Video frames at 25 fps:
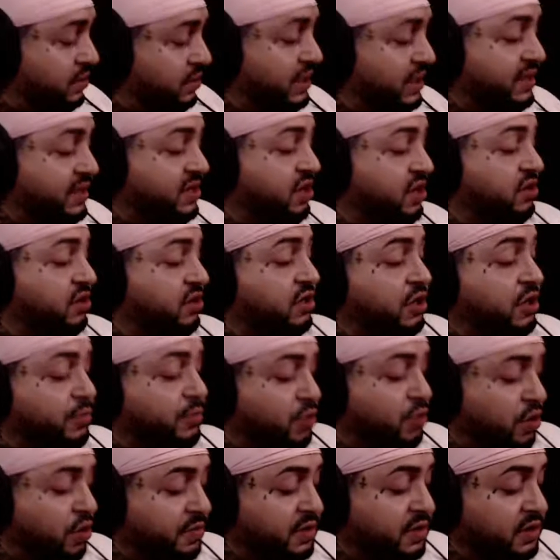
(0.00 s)
turn it up
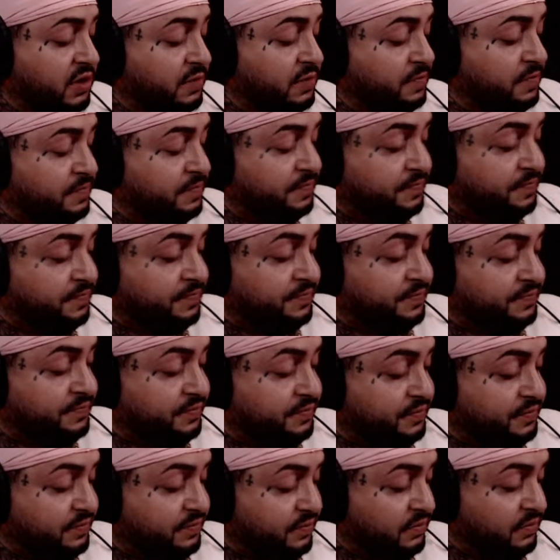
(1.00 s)
on me.
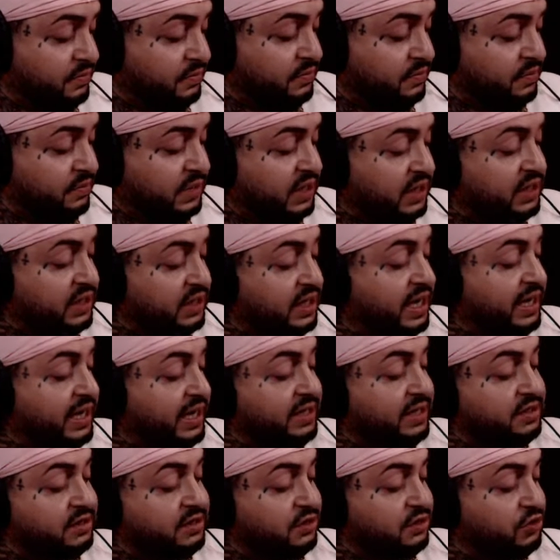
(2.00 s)
And then I get
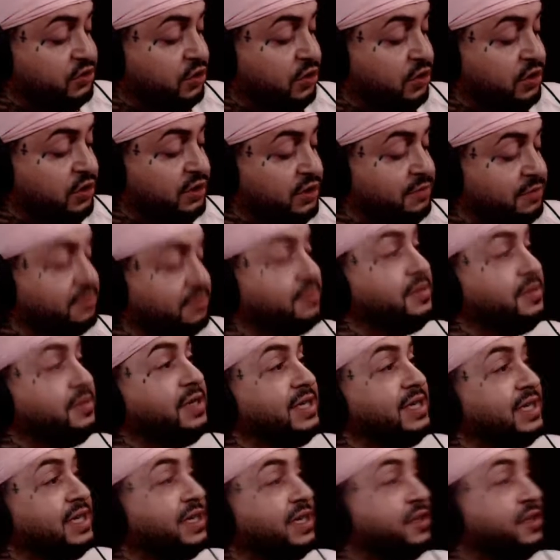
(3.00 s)
to control it. And then they'll